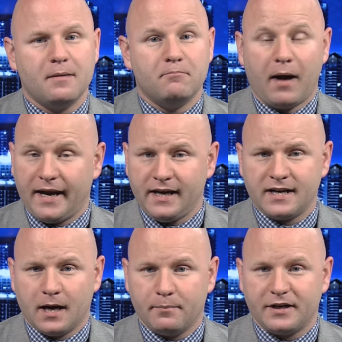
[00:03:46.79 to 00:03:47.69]
mining
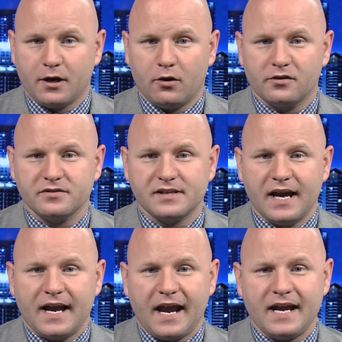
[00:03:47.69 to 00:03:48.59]
company owners,
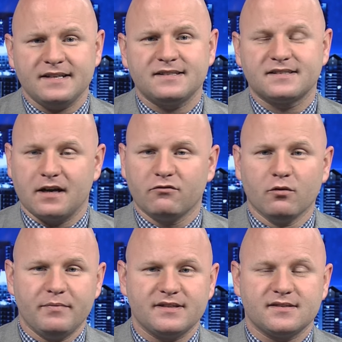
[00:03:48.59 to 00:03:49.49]
and
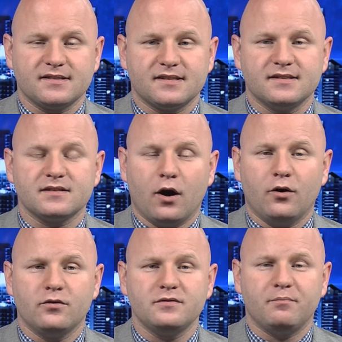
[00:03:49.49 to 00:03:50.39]
several businesses
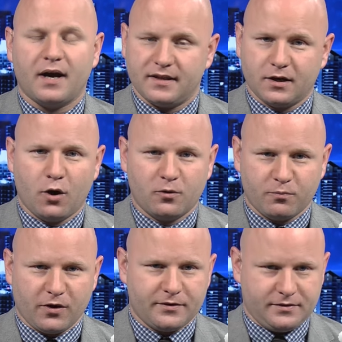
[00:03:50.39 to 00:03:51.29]
owned by the Koch
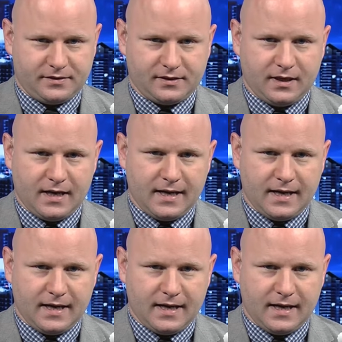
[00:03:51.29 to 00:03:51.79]
brothers.